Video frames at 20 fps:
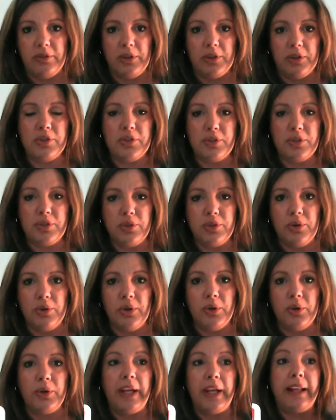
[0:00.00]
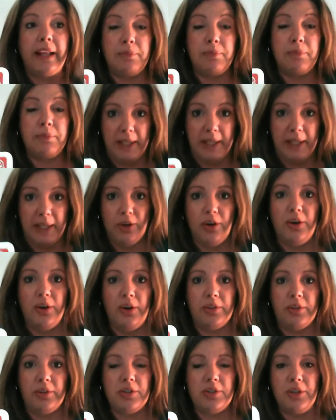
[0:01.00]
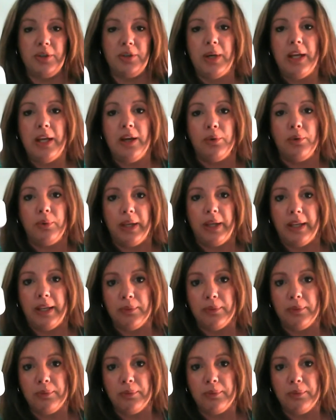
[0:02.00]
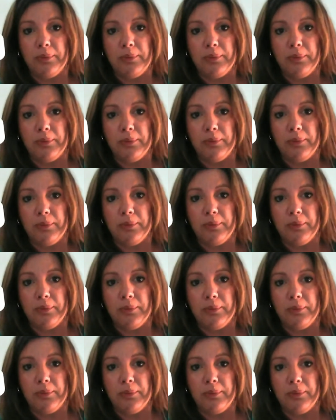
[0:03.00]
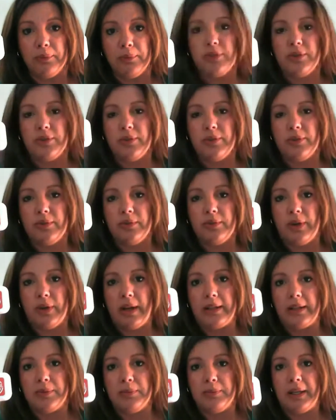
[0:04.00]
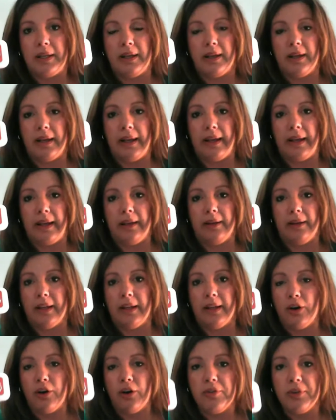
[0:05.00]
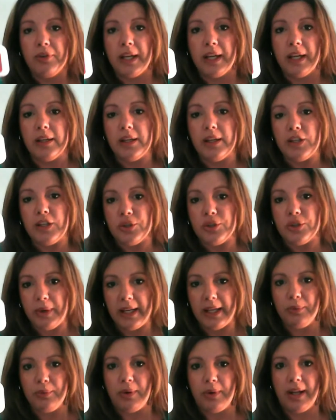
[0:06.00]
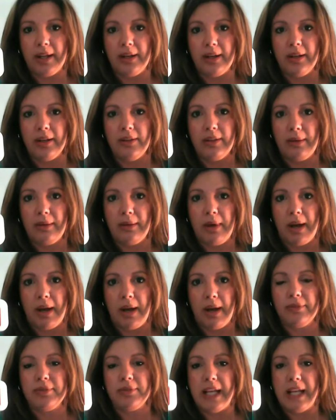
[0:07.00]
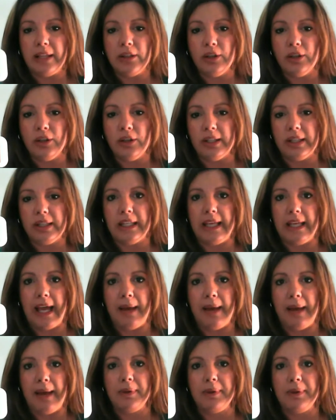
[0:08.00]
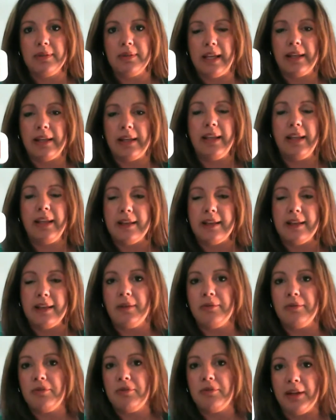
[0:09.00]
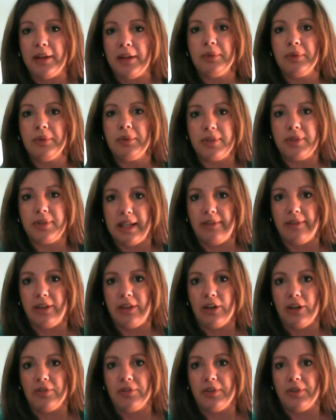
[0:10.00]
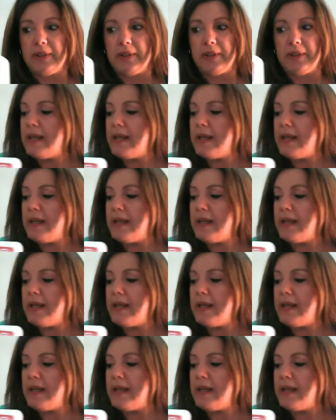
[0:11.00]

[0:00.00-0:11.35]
your store and beyond. So we can program this to transmit an offer to anyone that might have downloaded the app, said, yes, I'm fine with receiving offers,